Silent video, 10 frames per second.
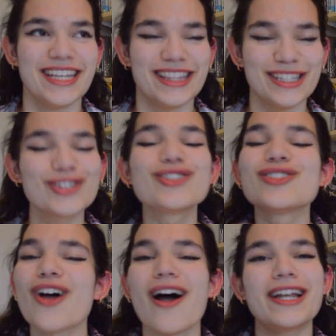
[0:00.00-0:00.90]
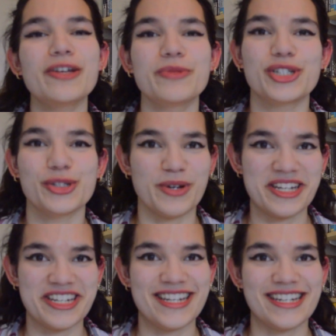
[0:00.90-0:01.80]
the style in which it's
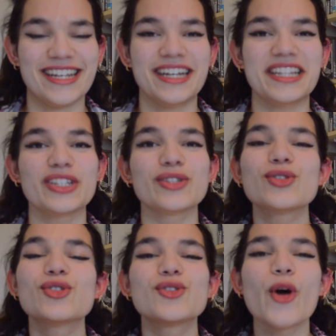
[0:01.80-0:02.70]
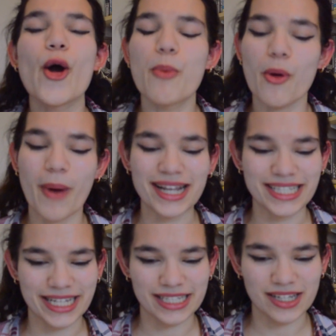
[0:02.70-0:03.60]
written, so
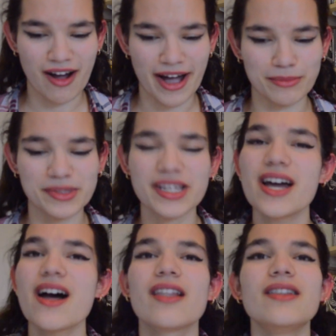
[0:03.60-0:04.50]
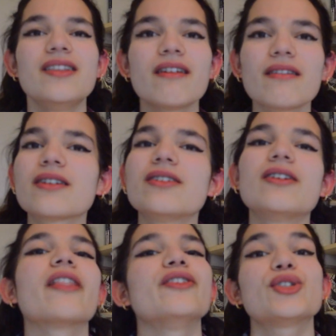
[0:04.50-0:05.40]
poetic at times,
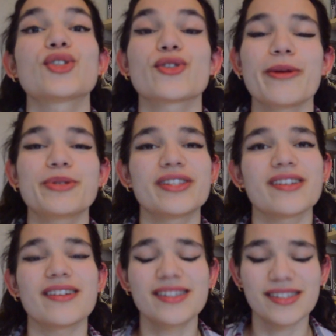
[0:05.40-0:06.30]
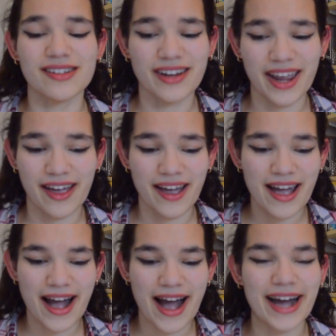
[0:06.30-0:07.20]
lyrical, the descriptions are stunning,
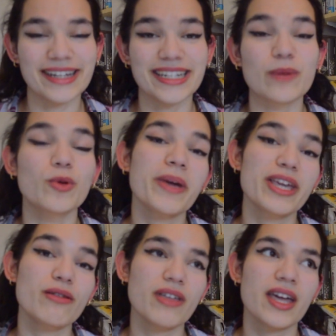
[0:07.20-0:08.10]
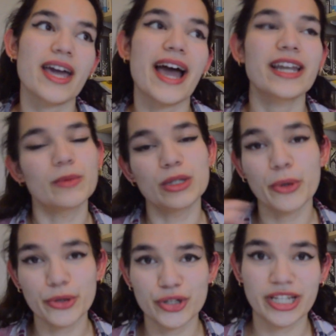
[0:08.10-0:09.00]
and it will make you think and it will
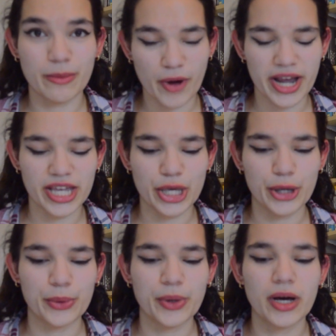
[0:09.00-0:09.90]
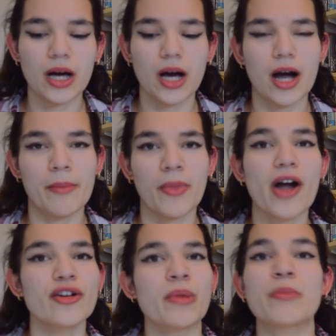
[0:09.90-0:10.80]
emotionally break you.
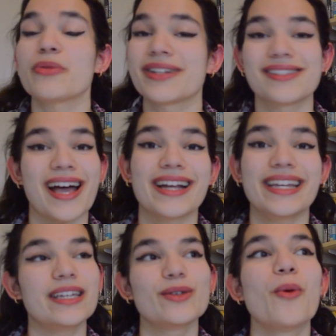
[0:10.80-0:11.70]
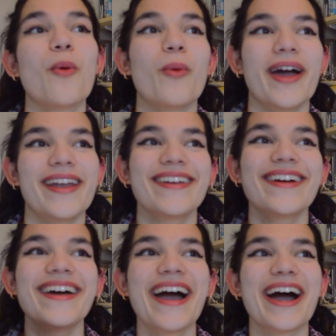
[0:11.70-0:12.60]
I remember exactly
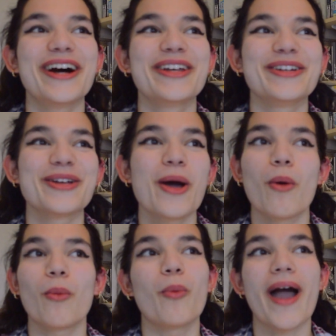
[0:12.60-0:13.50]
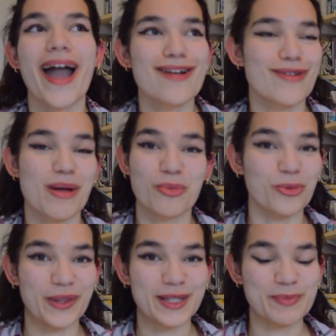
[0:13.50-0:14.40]
when and where I
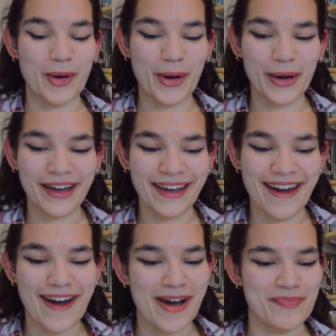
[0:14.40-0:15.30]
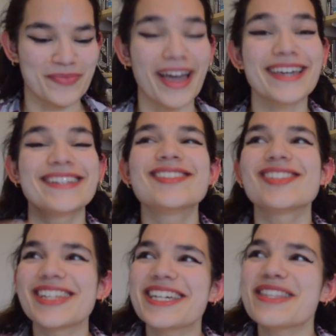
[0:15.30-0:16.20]
bought this book. I can
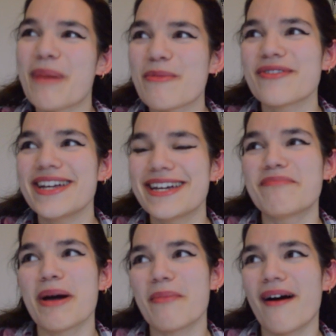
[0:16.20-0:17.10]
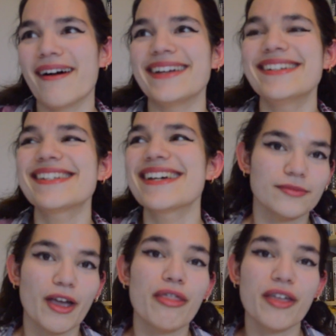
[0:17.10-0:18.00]
see the memory in my mind
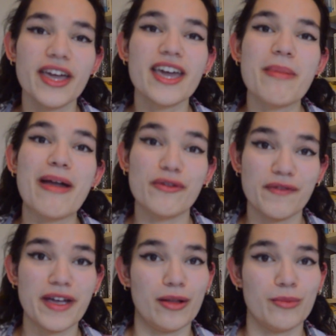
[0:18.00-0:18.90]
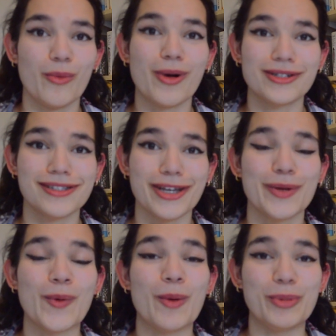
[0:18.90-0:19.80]
thinking about the film while
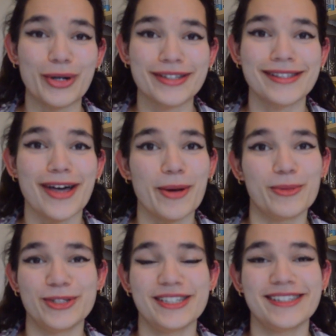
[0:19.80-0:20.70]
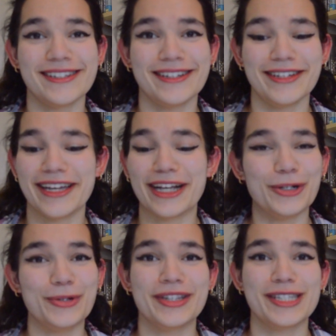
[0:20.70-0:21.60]
deciding what books that I wanted to
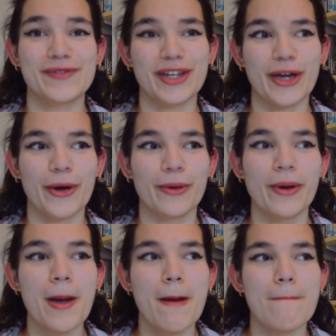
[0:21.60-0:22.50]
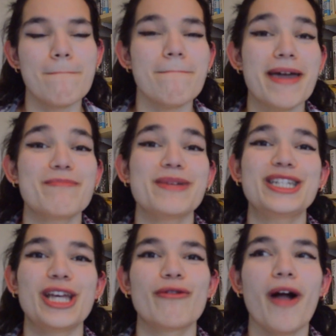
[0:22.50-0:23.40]
include in this video made me
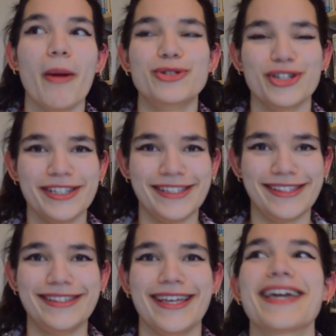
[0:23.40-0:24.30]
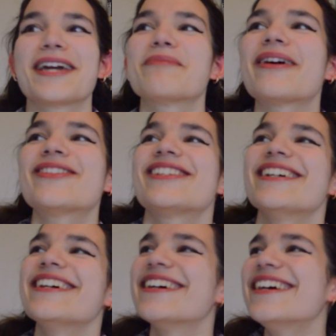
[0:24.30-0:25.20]
tear up just thinking about
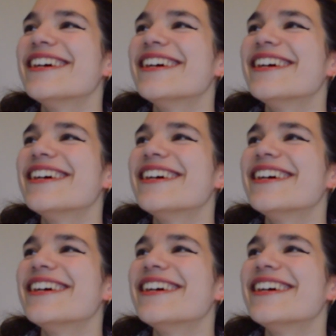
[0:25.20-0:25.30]
it.